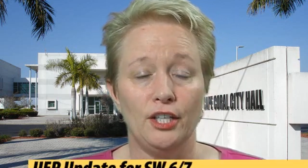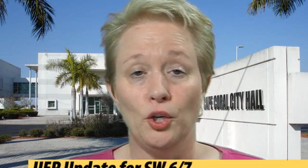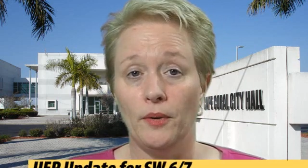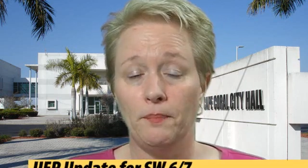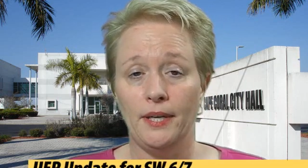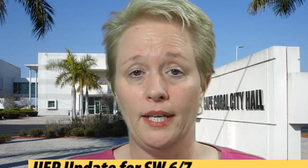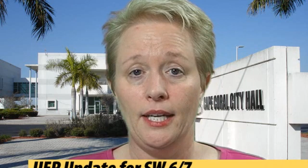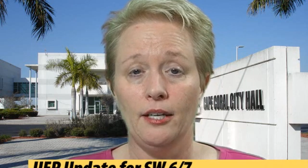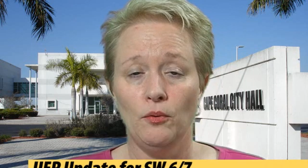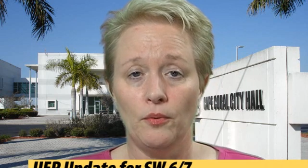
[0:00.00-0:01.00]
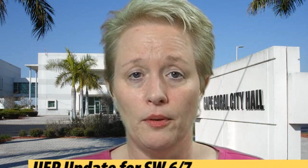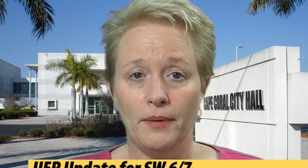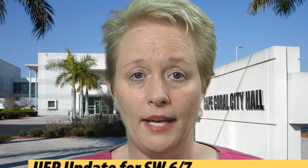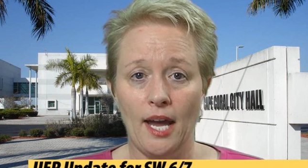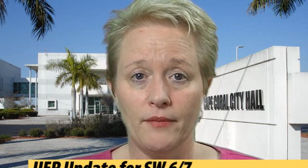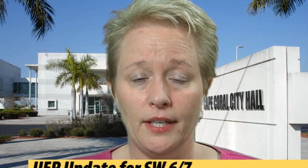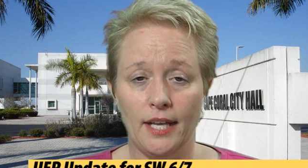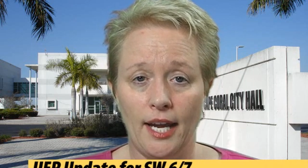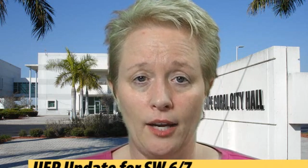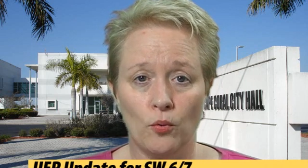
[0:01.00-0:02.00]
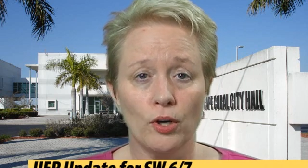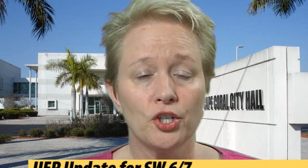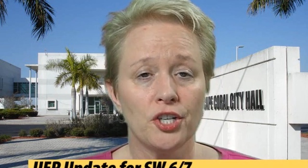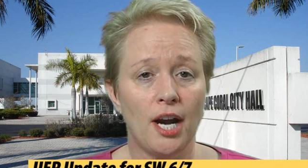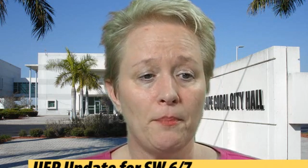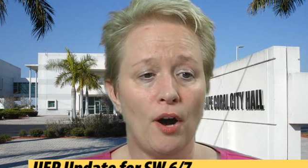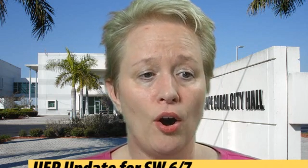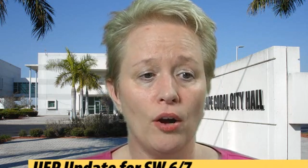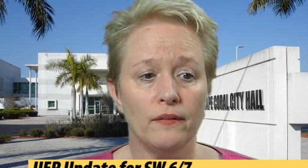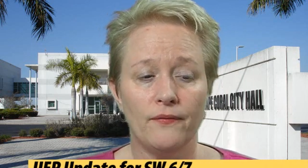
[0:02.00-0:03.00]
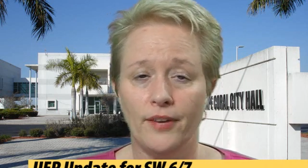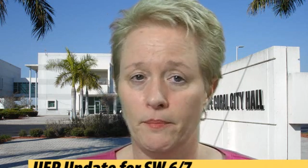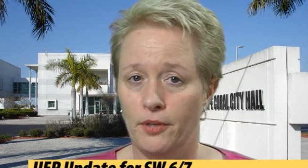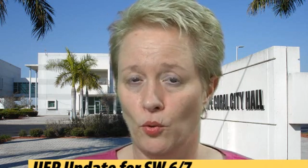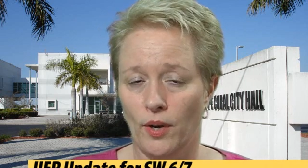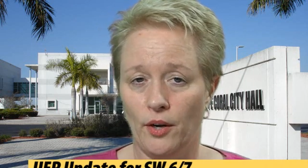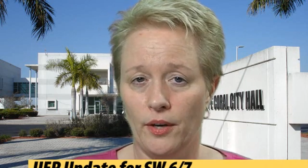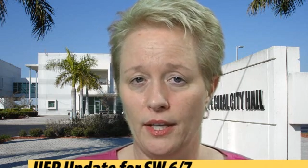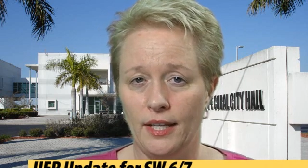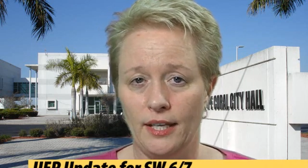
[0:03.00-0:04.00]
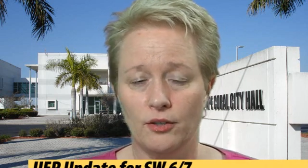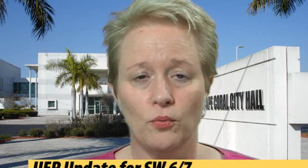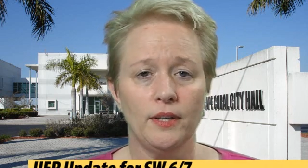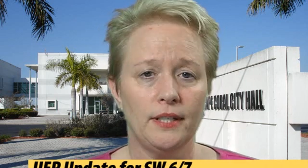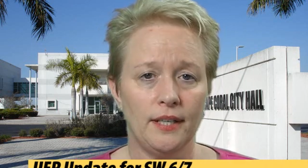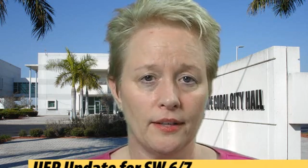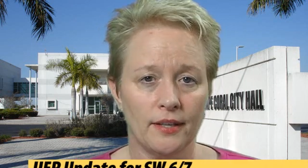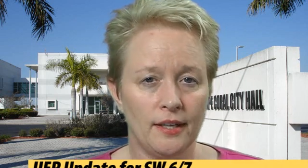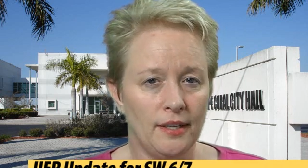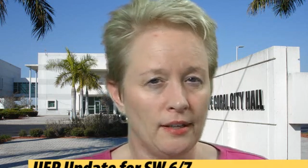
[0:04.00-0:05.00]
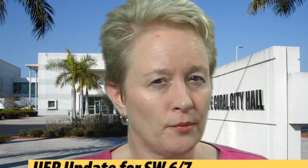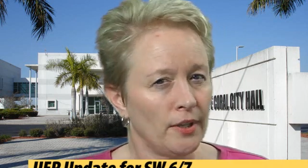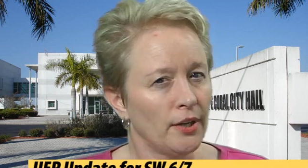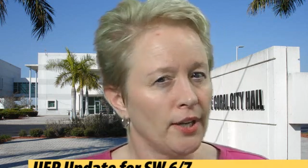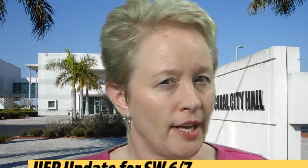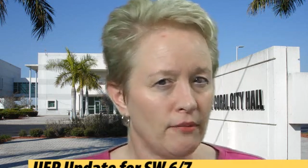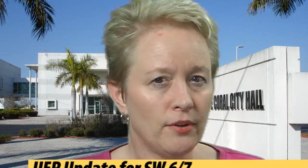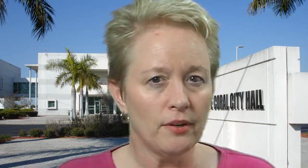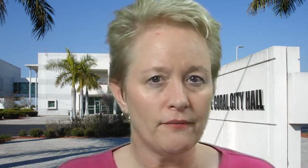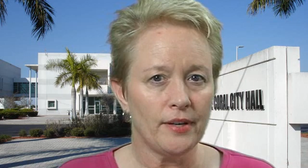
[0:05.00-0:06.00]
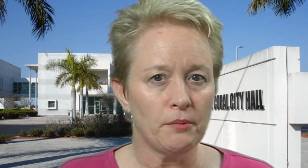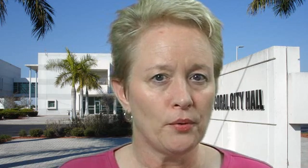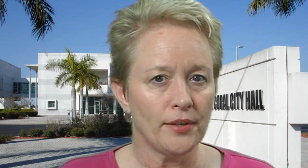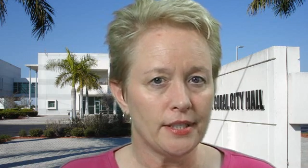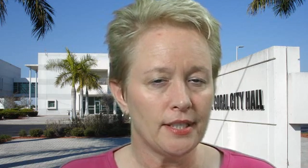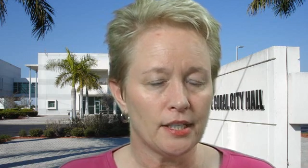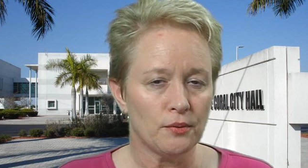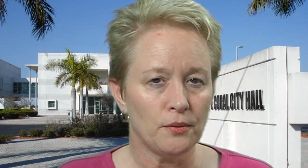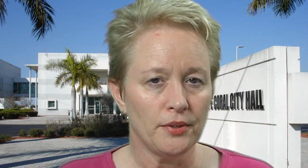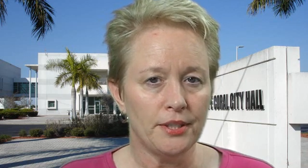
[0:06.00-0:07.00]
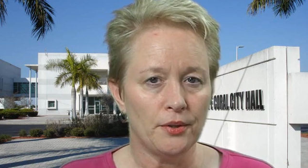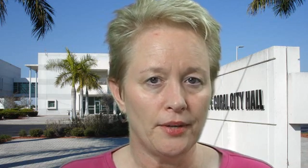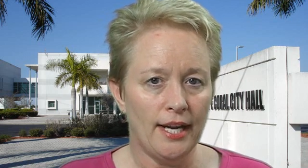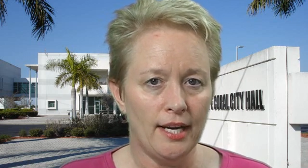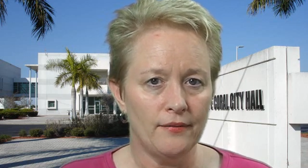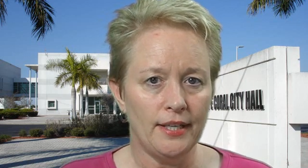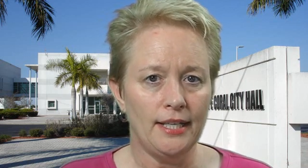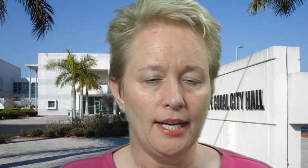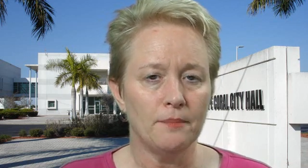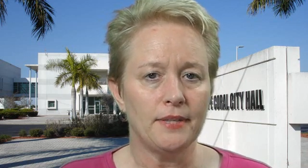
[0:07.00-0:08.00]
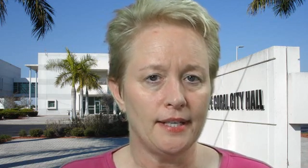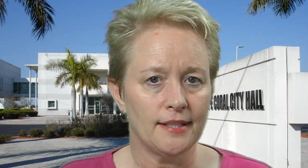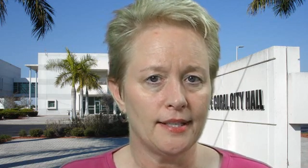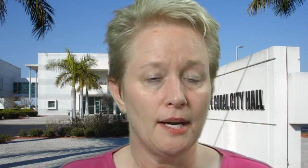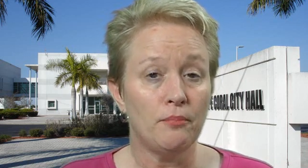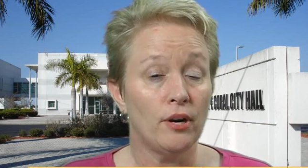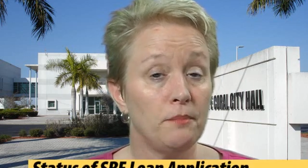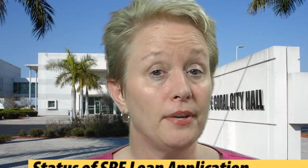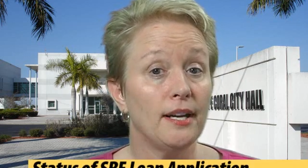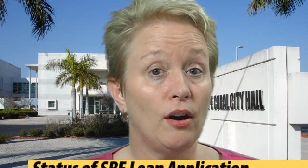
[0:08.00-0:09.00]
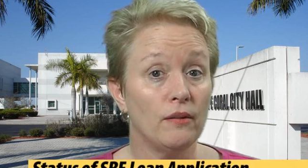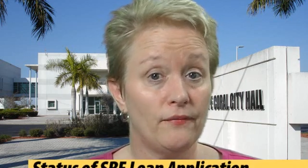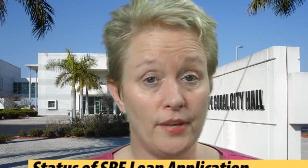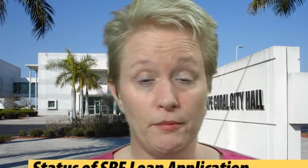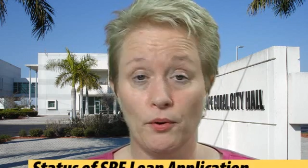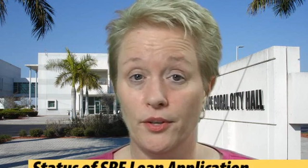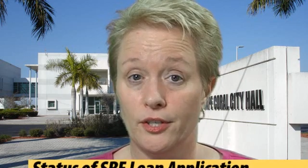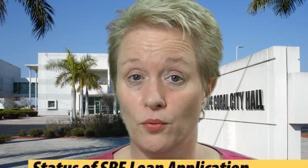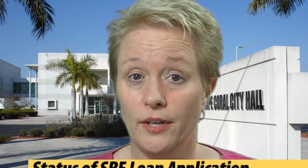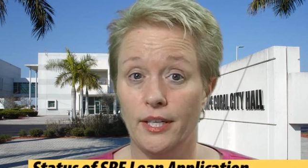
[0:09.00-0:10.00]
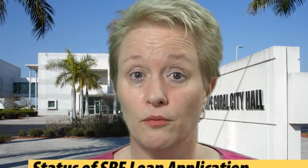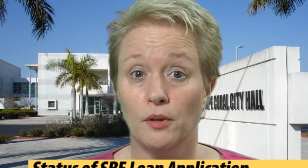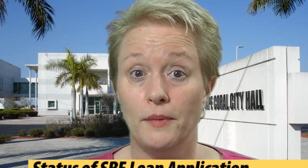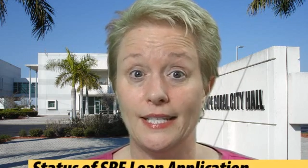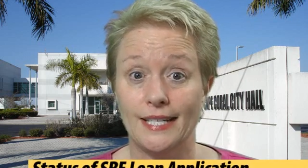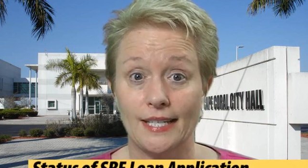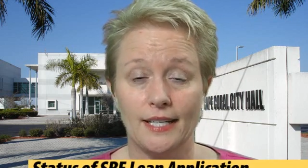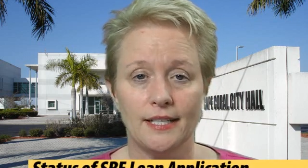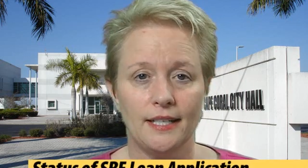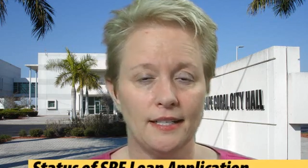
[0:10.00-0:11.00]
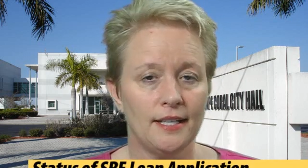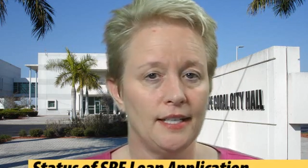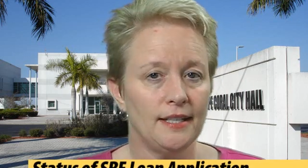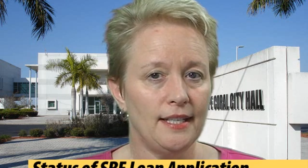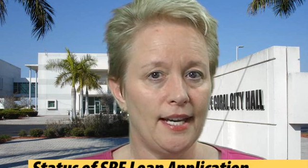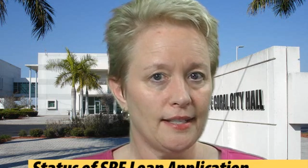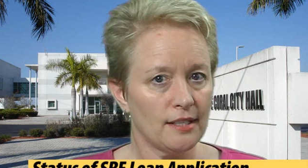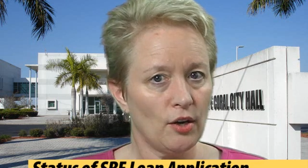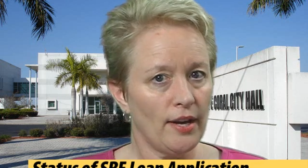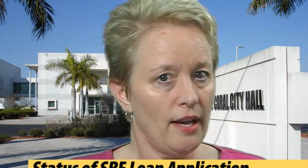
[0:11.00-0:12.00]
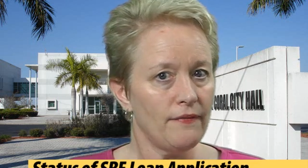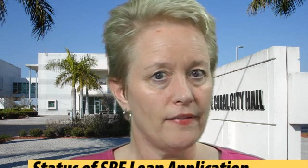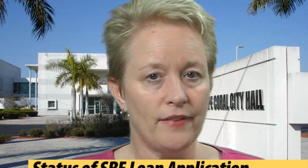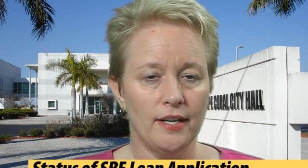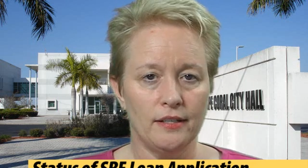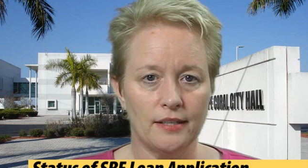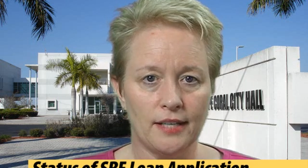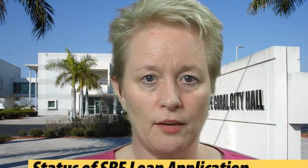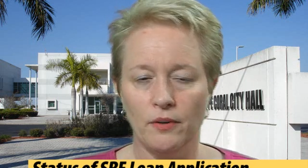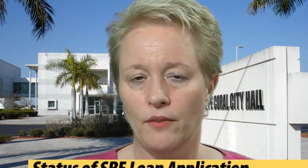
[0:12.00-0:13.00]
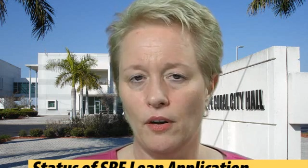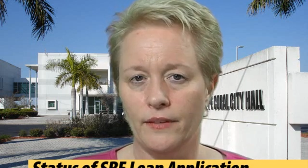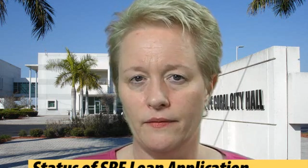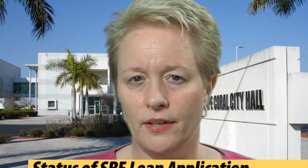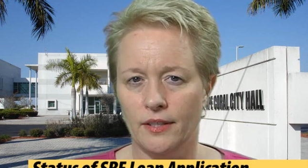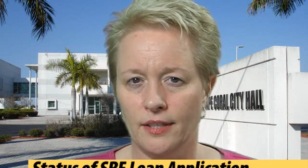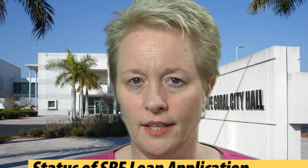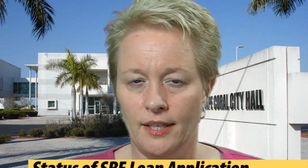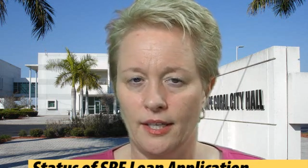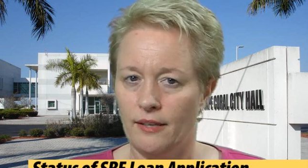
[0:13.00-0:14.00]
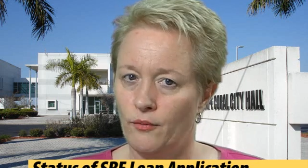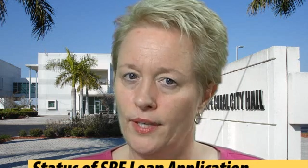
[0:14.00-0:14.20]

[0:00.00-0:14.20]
The UEP will be having a workshop on February the 20th. We're not going to have one on February 6th. We really don't have any updates at that point, but on February the 20th, we'll be discussing the SRF funds, state revolving funds.